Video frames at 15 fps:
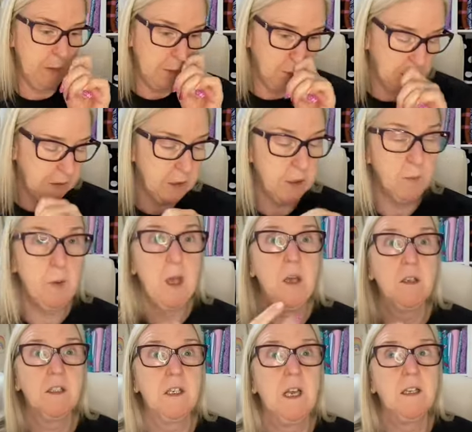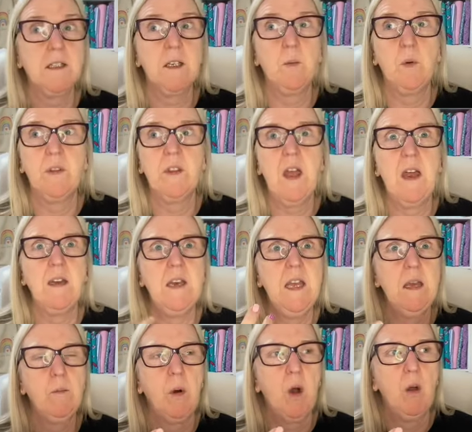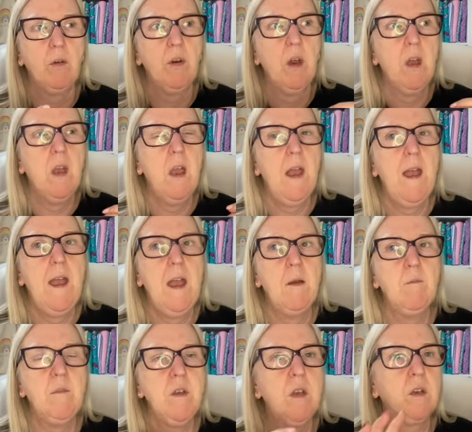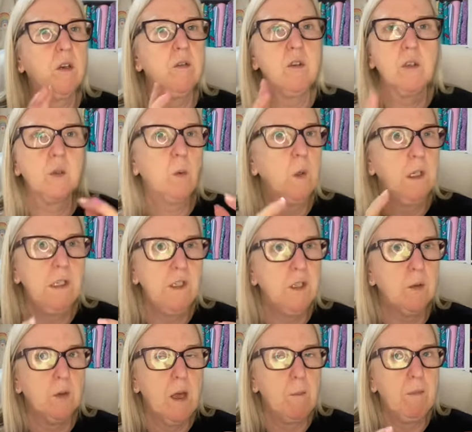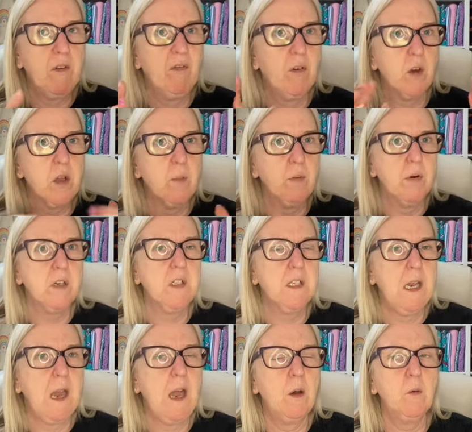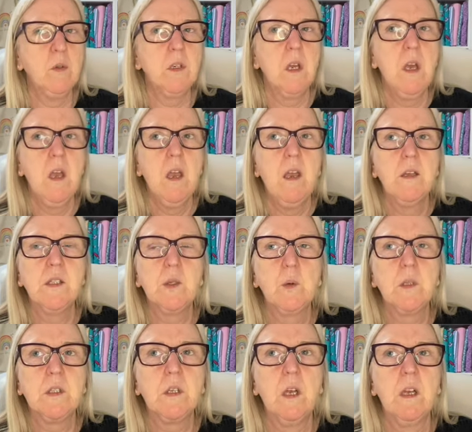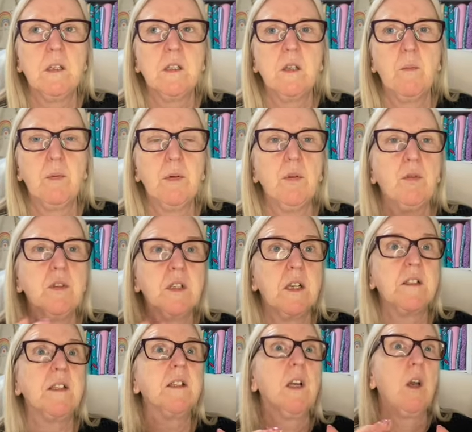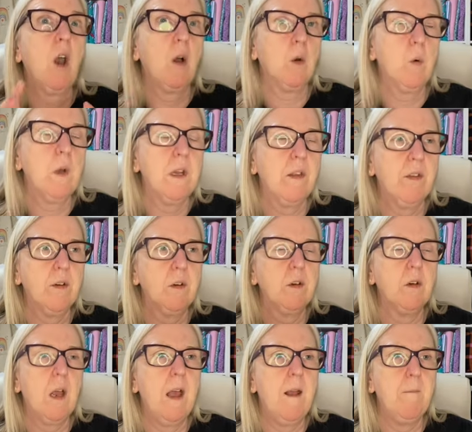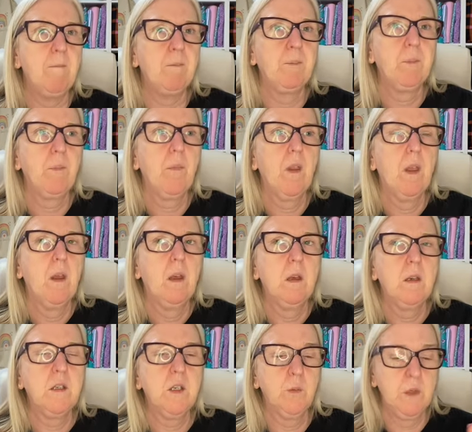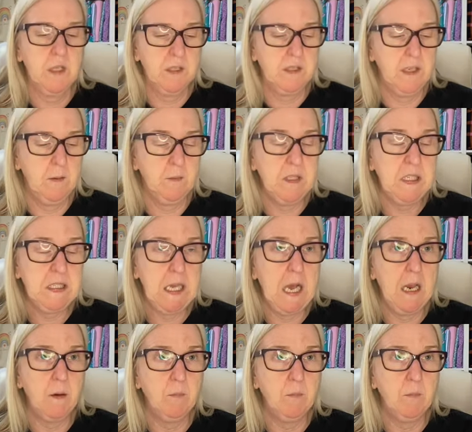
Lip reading: wanted to personalise it with their name on, you can just quickly do that before you print it out. So the process is a lot quicker than doing the same design